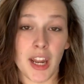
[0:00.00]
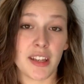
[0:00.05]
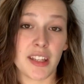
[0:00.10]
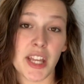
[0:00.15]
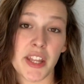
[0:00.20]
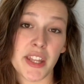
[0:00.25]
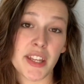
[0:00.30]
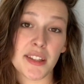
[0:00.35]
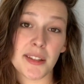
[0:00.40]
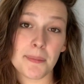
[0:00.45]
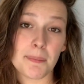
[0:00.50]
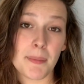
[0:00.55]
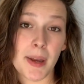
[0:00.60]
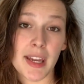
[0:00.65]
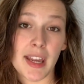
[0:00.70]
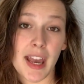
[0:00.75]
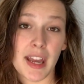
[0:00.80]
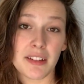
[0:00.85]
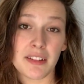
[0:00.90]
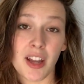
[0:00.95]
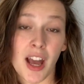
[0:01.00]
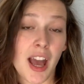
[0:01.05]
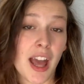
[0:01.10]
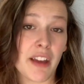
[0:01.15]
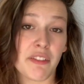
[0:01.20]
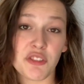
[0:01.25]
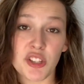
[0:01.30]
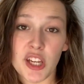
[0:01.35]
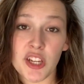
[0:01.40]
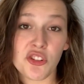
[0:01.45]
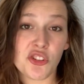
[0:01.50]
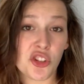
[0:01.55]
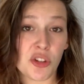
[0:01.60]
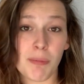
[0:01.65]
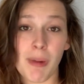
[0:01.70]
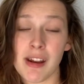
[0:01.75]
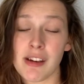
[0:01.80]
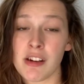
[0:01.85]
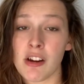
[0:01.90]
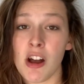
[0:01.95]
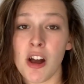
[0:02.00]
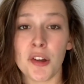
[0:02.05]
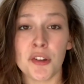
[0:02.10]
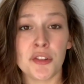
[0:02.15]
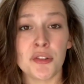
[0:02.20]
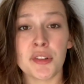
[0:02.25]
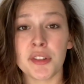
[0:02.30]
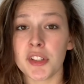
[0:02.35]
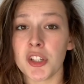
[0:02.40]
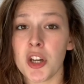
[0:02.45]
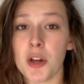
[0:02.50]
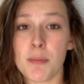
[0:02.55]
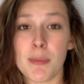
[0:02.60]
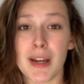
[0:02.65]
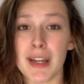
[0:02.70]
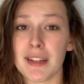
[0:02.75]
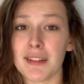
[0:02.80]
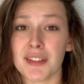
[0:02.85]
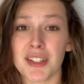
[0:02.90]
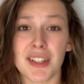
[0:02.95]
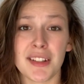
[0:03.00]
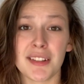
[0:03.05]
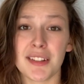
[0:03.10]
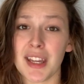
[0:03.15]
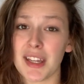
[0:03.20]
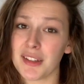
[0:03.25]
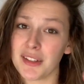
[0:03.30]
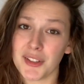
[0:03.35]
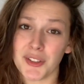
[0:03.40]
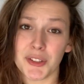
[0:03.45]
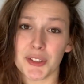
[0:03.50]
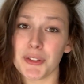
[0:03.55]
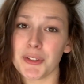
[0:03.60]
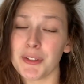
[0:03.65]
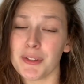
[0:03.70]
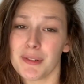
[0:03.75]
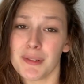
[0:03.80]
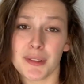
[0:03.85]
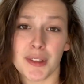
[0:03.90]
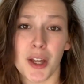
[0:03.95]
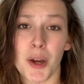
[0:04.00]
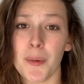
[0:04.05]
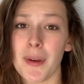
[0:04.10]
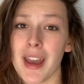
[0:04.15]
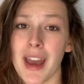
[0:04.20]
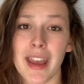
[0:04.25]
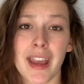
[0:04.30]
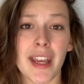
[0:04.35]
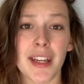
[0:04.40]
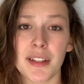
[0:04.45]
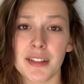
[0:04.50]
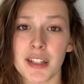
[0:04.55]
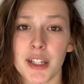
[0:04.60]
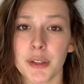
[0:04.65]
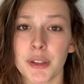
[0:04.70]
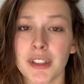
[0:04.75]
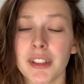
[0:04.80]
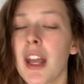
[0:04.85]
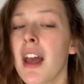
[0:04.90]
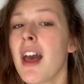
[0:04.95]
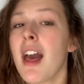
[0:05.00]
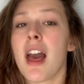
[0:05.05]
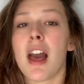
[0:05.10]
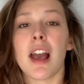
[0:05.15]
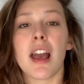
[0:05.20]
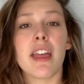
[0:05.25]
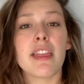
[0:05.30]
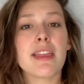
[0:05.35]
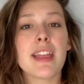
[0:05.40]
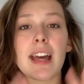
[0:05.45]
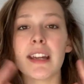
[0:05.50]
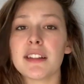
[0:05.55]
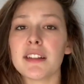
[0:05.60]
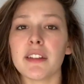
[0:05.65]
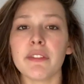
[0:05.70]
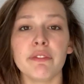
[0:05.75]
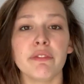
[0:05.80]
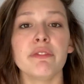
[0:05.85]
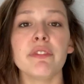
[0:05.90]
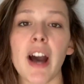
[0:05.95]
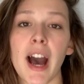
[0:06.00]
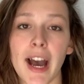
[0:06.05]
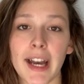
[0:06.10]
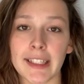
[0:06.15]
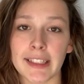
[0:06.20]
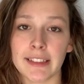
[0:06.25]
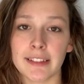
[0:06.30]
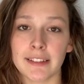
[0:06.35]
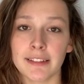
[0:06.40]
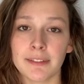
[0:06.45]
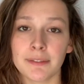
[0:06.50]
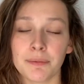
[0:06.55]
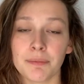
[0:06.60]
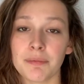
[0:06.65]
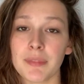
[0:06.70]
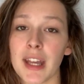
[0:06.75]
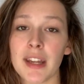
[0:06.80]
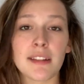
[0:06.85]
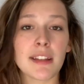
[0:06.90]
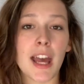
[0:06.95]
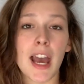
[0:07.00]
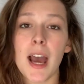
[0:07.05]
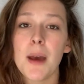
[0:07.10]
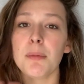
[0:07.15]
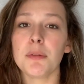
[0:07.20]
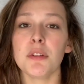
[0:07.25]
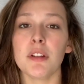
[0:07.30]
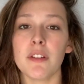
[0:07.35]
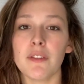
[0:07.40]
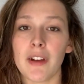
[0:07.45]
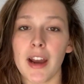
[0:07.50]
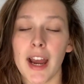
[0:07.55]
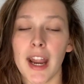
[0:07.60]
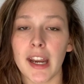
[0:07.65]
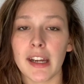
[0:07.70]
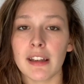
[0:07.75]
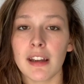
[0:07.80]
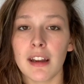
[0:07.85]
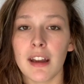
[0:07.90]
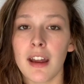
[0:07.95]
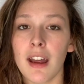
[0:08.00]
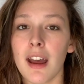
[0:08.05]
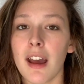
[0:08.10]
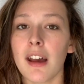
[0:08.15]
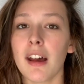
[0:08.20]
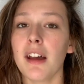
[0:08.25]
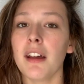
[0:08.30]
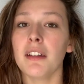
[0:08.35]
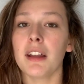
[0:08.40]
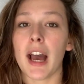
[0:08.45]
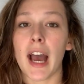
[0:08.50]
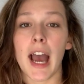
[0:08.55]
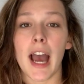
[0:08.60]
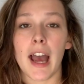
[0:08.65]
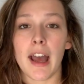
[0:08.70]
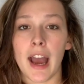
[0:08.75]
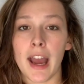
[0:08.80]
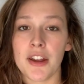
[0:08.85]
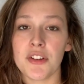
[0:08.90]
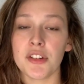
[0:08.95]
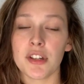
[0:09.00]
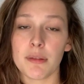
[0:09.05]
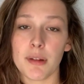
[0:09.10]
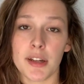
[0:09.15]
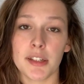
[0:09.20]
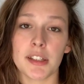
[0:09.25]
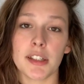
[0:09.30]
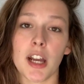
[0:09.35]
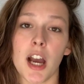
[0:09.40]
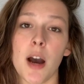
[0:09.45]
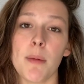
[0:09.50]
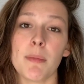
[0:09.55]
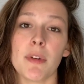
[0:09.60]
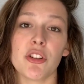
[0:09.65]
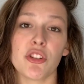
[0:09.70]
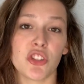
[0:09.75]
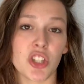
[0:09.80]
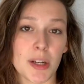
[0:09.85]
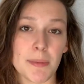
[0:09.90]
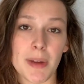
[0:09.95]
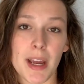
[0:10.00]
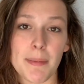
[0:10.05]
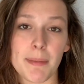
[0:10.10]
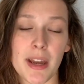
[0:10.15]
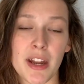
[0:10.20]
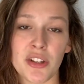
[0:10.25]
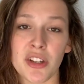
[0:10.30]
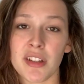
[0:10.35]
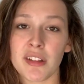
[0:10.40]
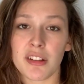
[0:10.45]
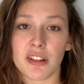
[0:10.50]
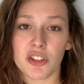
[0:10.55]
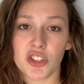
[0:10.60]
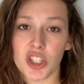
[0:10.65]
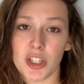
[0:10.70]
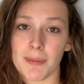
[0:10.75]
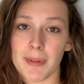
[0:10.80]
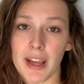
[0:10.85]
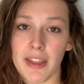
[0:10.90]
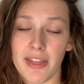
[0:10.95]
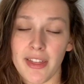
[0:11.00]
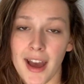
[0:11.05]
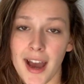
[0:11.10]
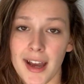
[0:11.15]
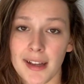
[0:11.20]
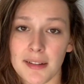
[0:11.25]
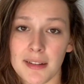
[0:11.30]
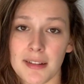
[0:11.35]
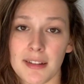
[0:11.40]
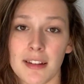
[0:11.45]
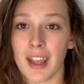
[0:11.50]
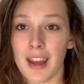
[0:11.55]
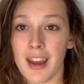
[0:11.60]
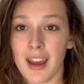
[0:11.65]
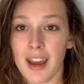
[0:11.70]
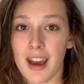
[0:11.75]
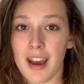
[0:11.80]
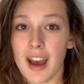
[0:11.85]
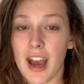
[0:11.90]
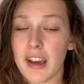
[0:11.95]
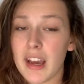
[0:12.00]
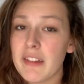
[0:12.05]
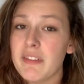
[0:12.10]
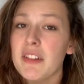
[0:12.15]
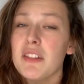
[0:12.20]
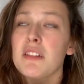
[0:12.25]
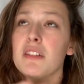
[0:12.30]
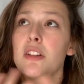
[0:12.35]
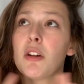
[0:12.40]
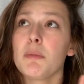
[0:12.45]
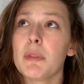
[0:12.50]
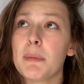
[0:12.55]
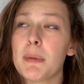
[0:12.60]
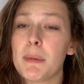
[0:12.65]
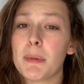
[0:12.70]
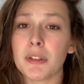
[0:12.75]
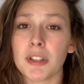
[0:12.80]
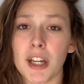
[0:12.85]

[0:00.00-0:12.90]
Now this might not have changed your mind at all. You still might just say, screw you, Zoe, I hate SeaWorld. And that is fine. That is absolutely fine. I just wanted to come share my opinions, share my thoughts. I've had so many people